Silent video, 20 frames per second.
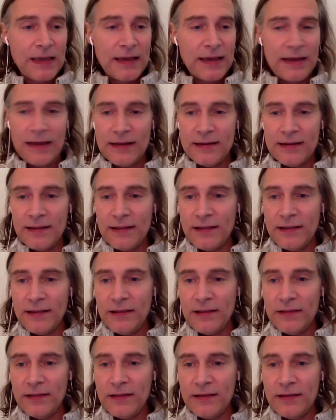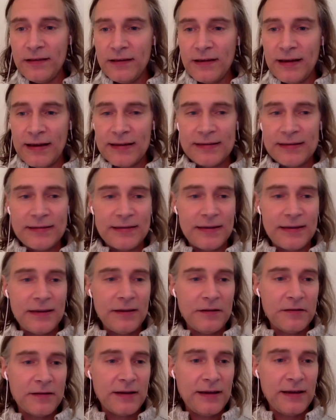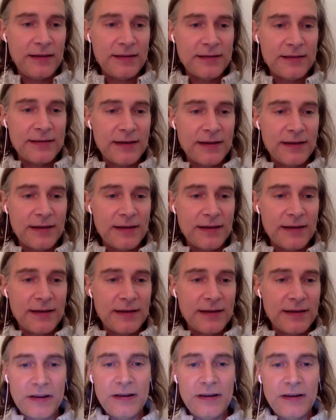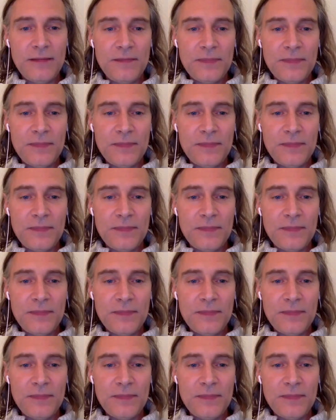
And I see, okay, the time, very good.